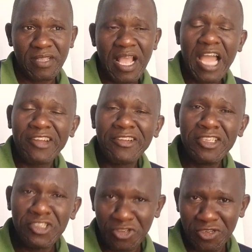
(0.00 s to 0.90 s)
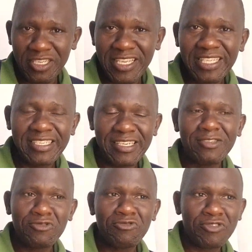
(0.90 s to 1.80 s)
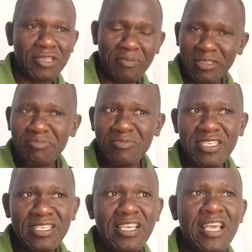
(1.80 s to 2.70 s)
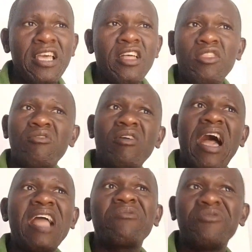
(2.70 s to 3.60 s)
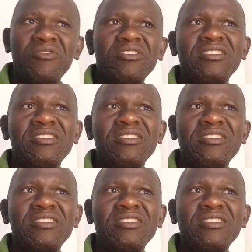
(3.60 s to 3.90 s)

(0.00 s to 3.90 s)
had already shown interest to support me, though I could not,